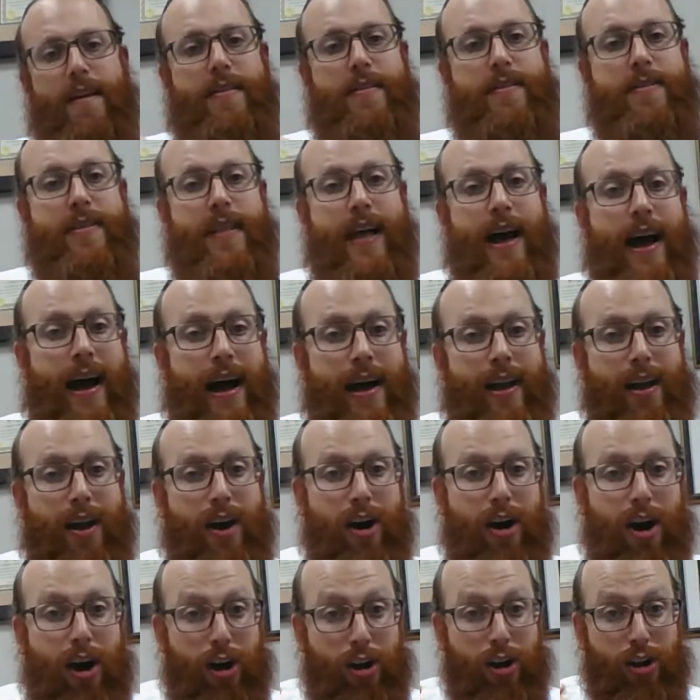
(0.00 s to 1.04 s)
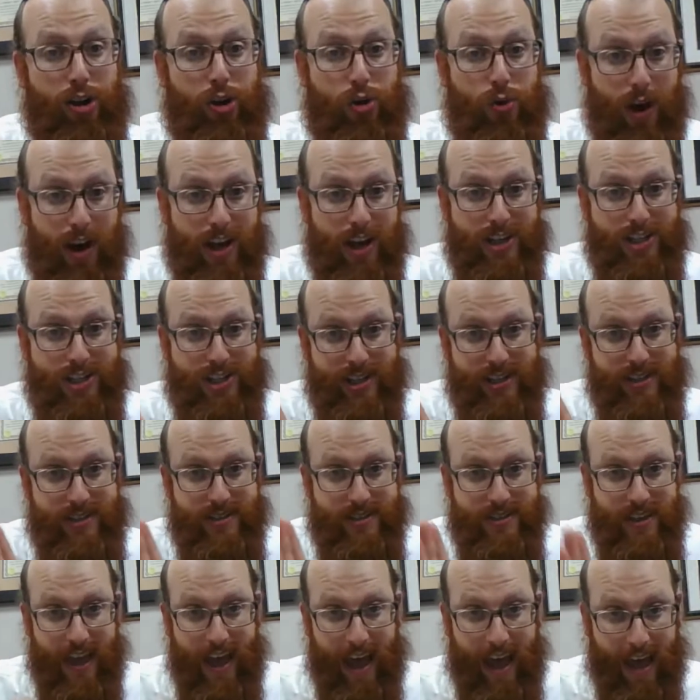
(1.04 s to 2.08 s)
Not all questions
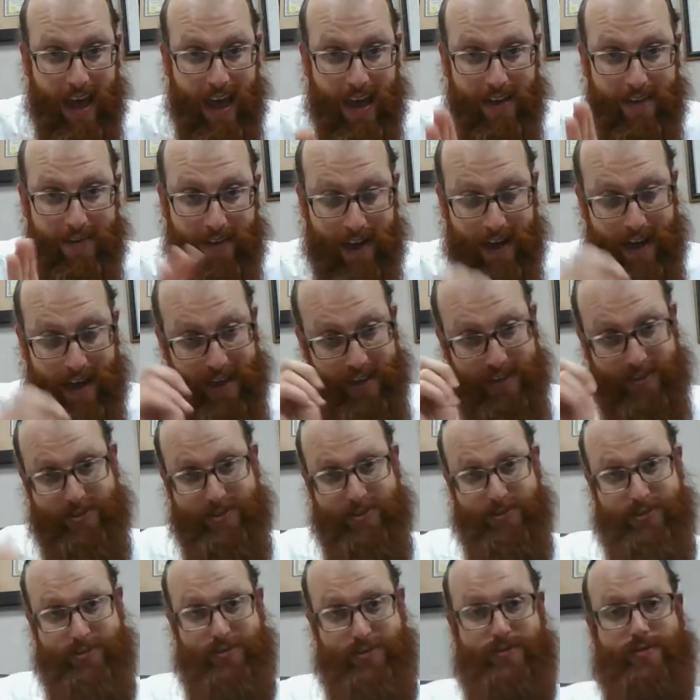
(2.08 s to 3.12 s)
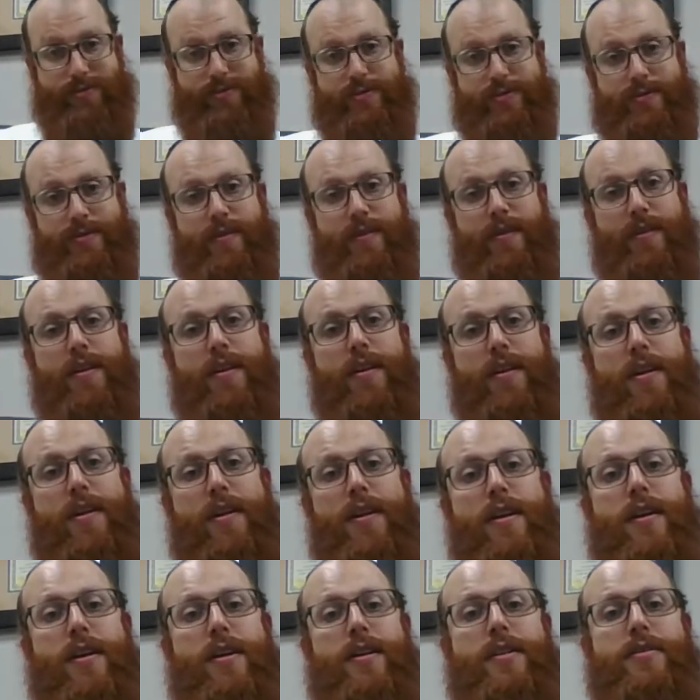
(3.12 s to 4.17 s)
have answers.
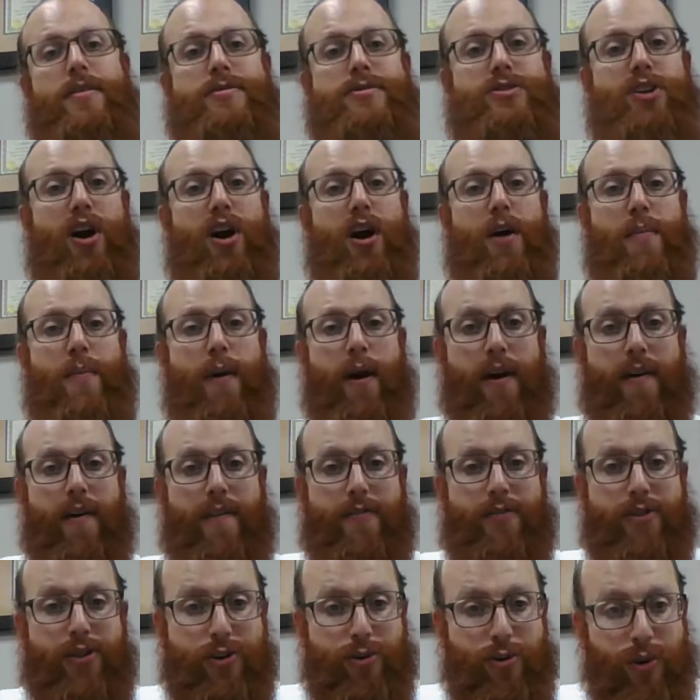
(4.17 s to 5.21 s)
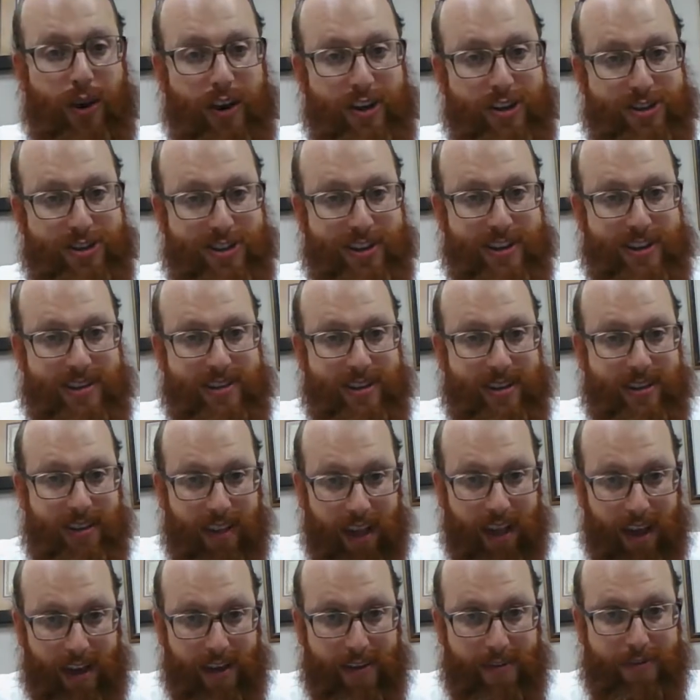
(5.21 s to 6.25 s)
Some of the questions in
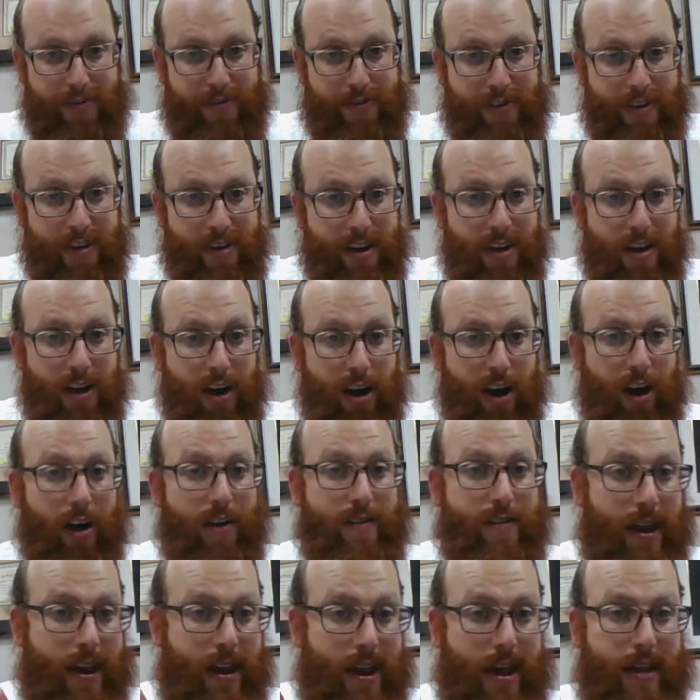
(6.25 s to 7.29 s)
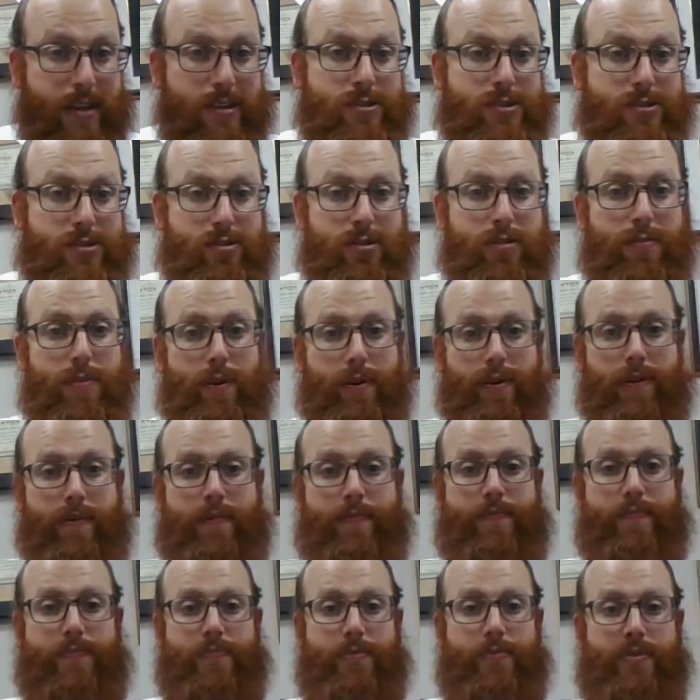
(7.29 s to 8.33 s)
life are not answerable.
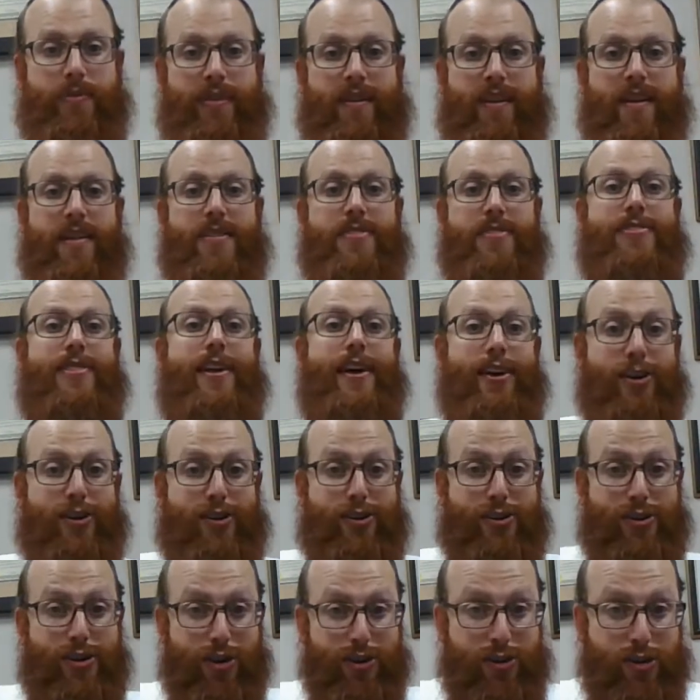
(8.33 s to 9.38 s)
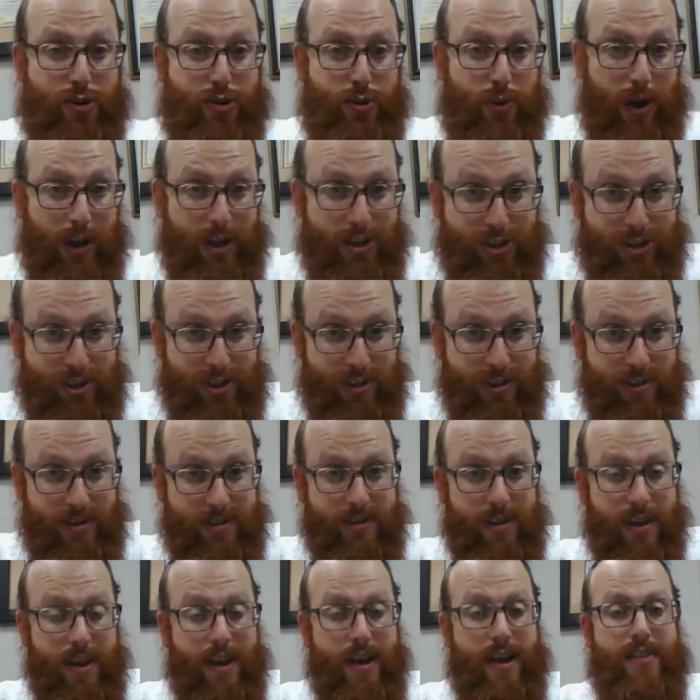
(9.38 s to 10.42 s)
They're good
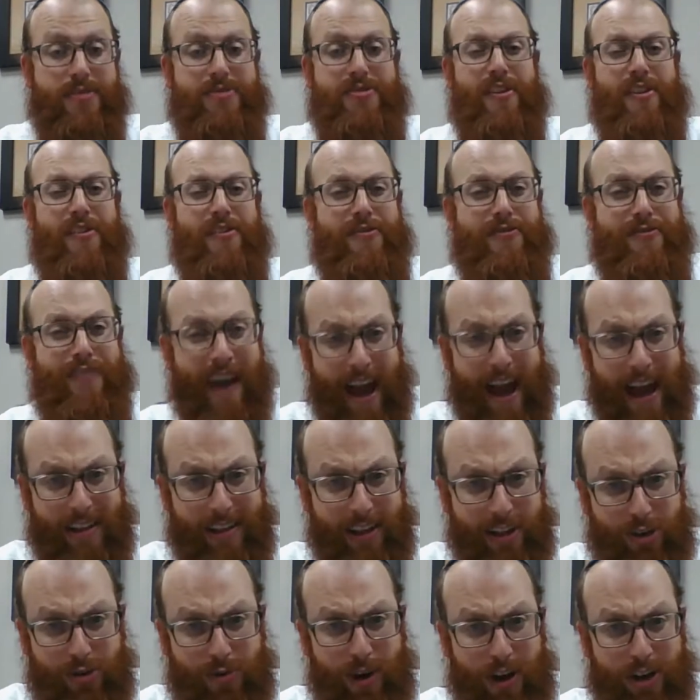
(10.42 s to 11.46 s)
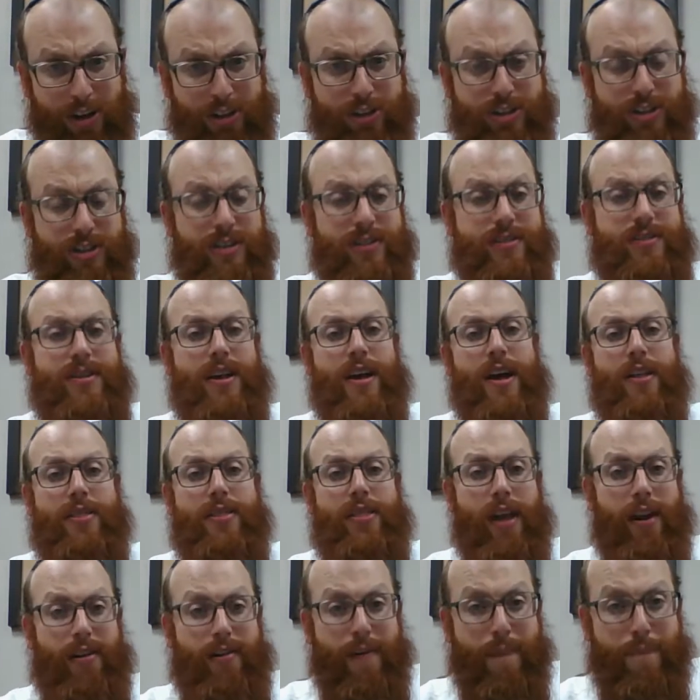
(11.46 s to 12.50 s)
questions. They're valid questions.
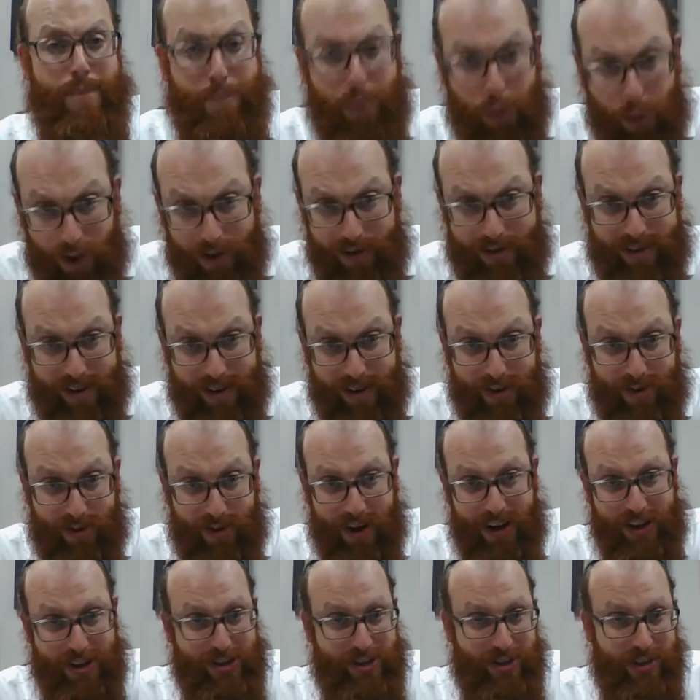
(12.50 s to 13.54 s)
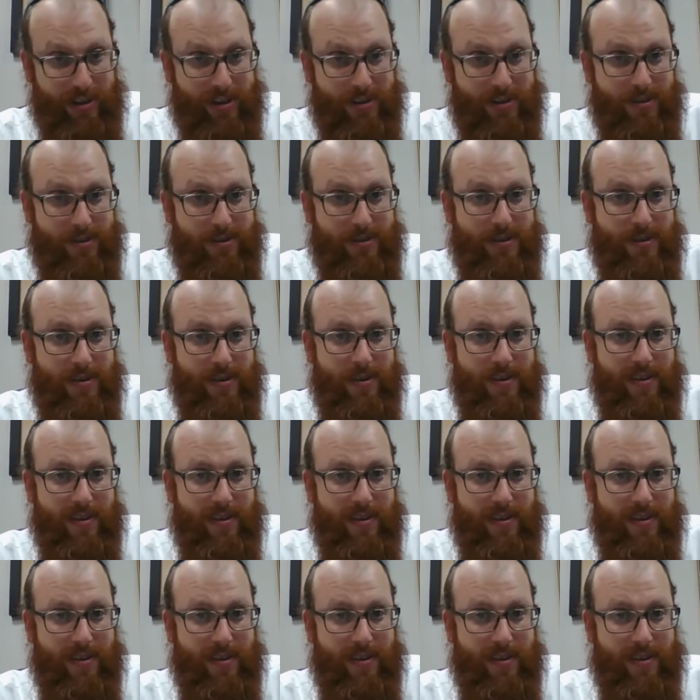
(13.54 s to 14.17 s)
They're important questions.